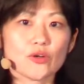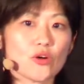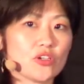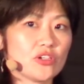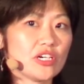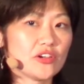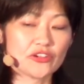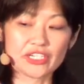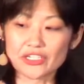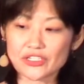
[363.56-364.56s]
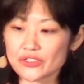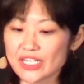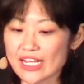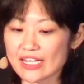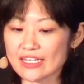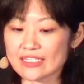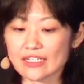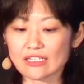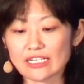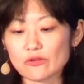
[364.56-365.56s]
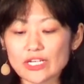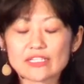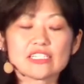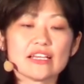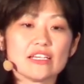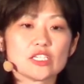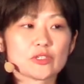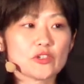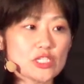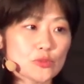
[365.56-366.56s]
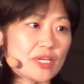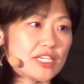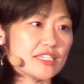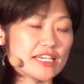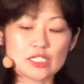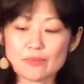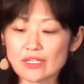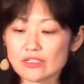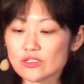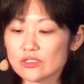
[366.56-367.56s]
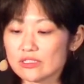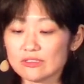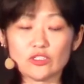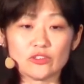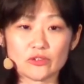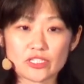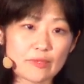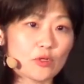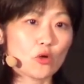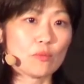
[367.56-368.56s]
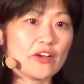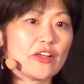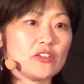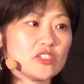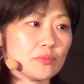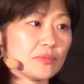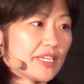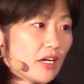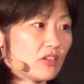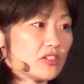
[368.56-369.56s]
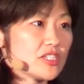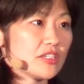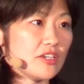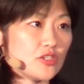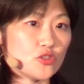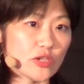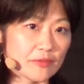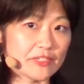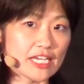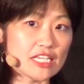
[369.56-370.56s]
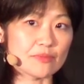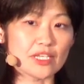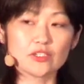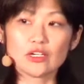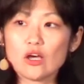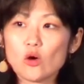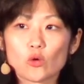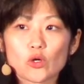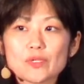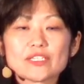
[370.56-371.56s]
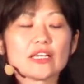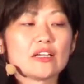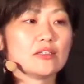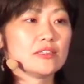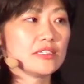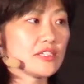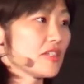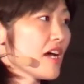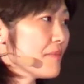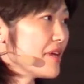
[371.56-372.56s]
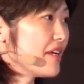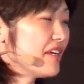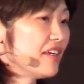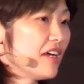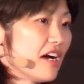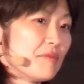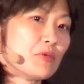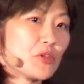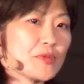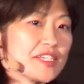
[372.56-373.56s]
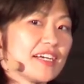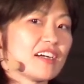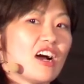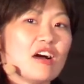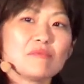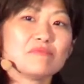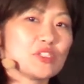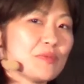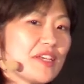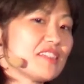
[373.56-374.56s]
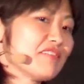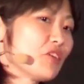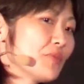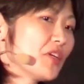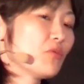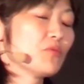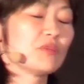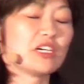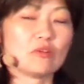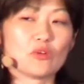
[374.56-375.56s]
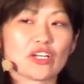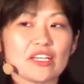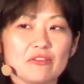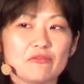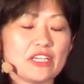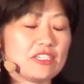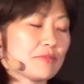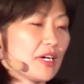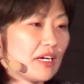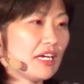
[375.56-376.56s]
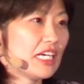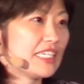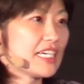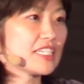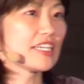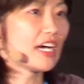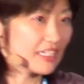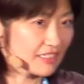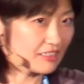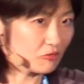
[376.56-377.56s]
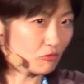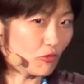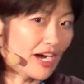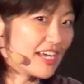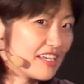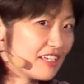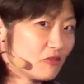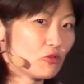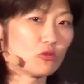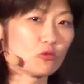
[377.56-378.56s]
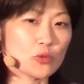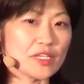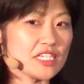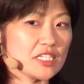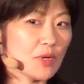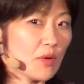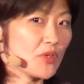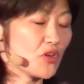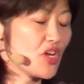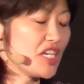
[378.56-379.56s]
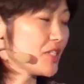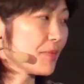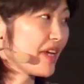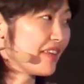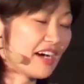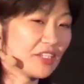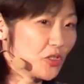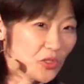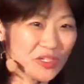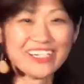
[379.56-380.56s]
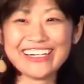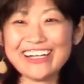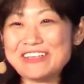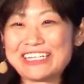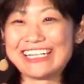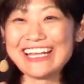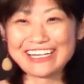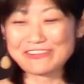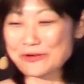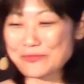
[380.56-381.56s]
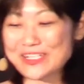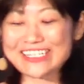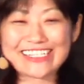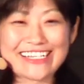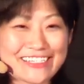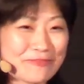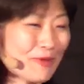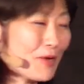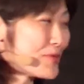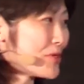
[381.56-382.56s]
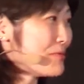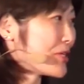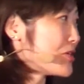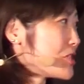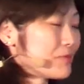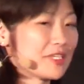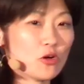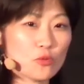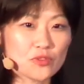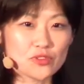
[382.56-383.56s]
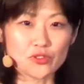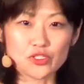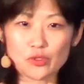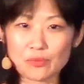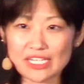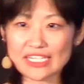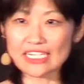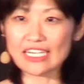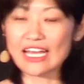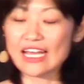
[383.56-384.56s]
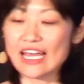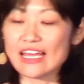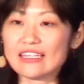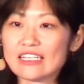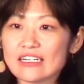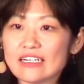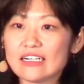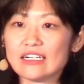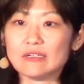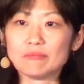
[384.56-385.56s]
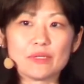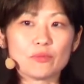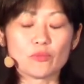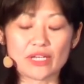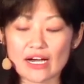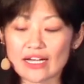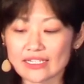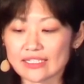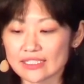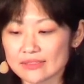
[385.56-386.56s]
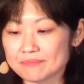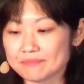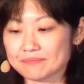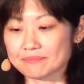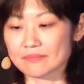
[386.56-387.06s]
Matt's talk earlier today, he said like Wix and Squarespace, they spend you know several millions of dollars into advertisement. WordPress doesn't have it. I mean, WordPress dot com spends a little bit of uh, marketing fees, but that's not why WordPress is popular in Japan at all. I mean, WordPress is popular because of the open source community and the uh, people behind it.